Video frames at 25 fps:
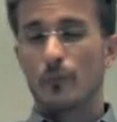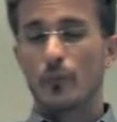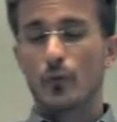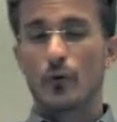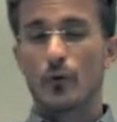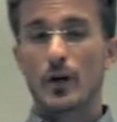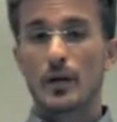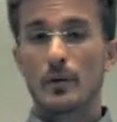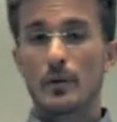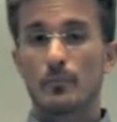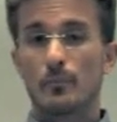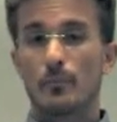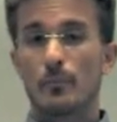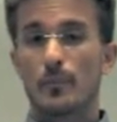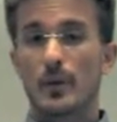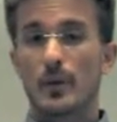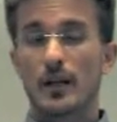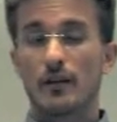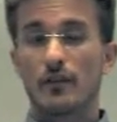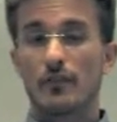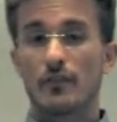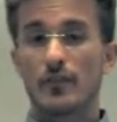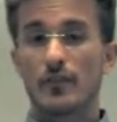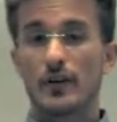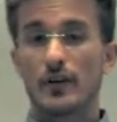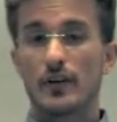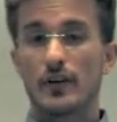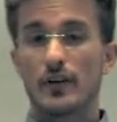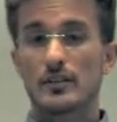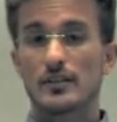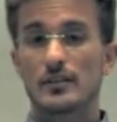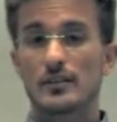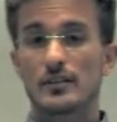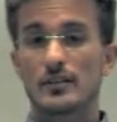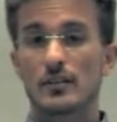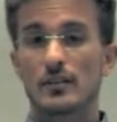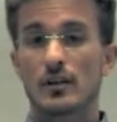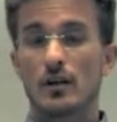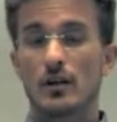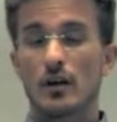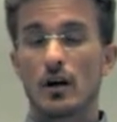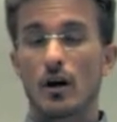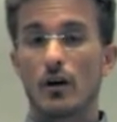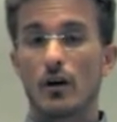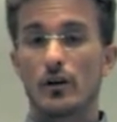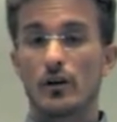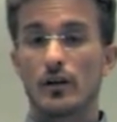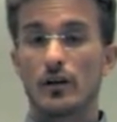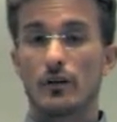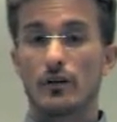great benefits
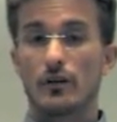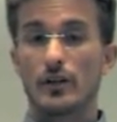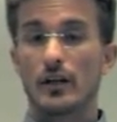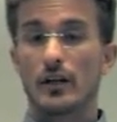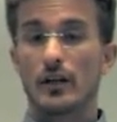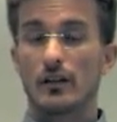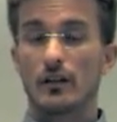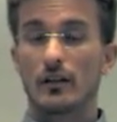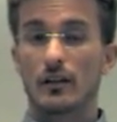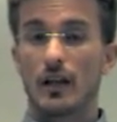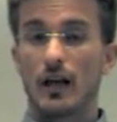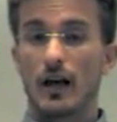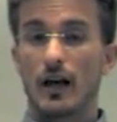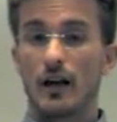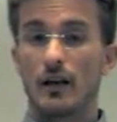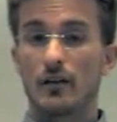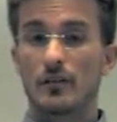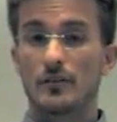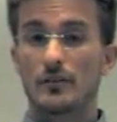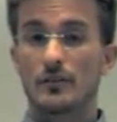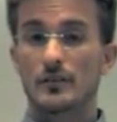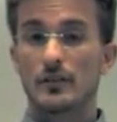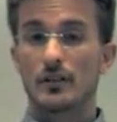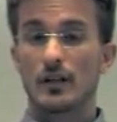on your daily lives,